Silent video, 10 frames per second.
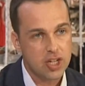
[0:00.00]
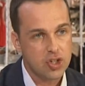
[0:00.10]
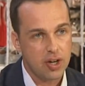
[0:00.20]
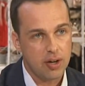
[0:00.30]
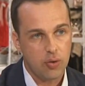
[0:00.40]

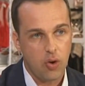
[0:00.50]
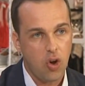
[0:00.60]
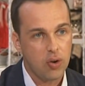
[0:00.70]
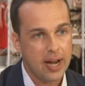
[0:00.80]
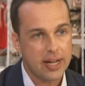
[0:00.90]
Asia,
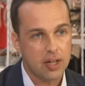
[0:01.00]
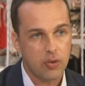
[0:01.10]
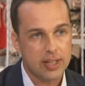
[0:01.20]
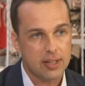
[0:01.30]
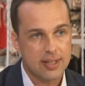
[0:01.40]
online
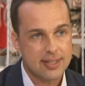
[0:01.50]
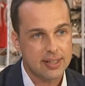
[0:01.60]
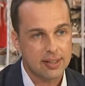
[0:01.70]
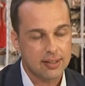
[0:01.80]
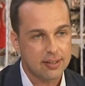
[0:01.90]
retail is
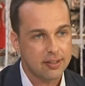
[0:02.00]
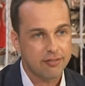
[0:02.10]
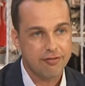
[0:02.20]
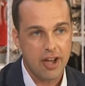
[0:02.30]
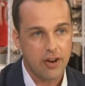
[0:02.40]
still
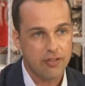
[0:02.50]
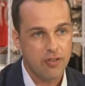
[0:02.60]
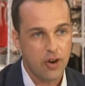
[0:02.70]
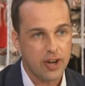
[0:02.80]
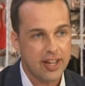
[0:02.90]
very,
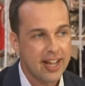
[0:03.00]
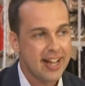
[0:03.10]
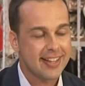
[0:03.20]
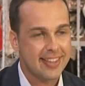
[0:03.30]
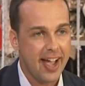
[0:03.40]
very
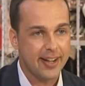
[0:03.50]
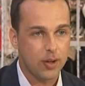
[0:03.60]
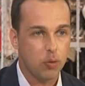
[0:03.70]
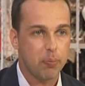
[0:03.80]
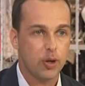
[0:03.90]
tiny
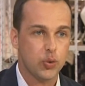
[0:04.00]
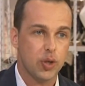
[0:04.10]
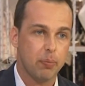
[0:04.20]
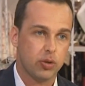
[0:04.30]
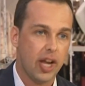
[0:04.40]
compared to
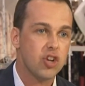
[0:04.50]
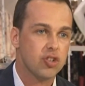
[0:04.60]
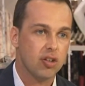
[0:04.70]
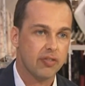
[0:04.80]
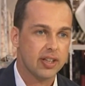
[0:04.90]
the
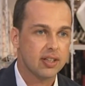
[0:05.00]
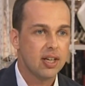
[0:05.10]
potential of it.